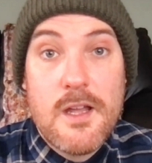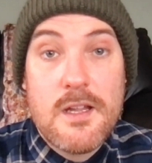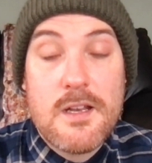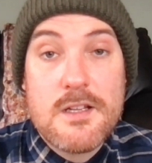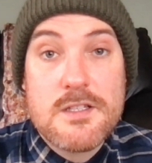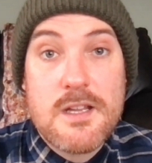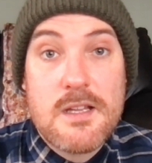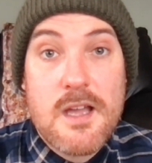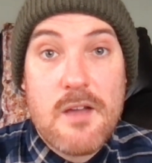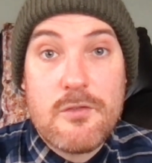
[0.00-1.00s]
you just need
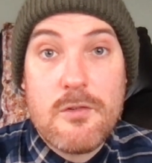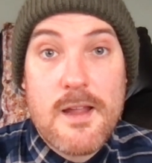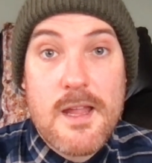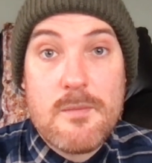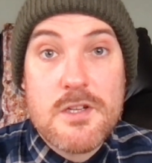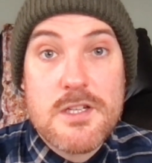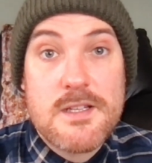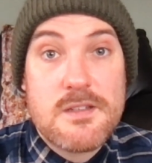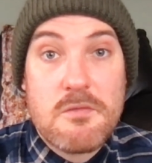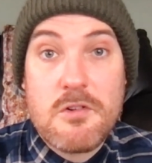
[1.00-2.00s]
to have great
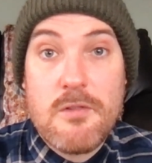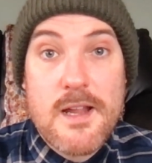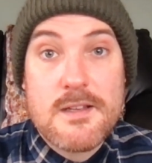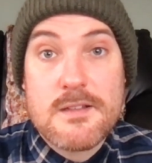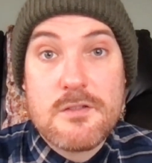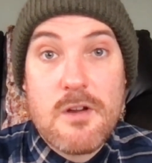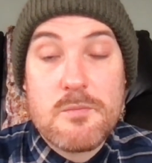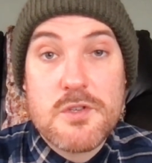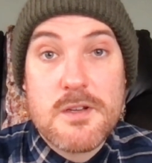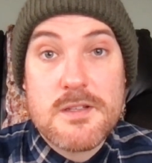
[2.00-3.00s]
images, great
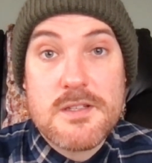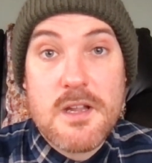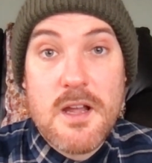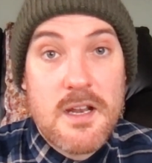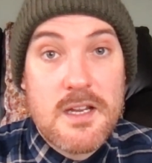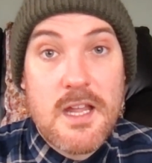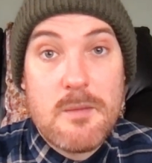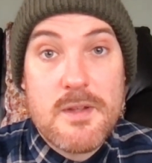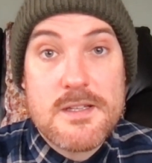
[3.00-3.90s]
descriptions, and keep it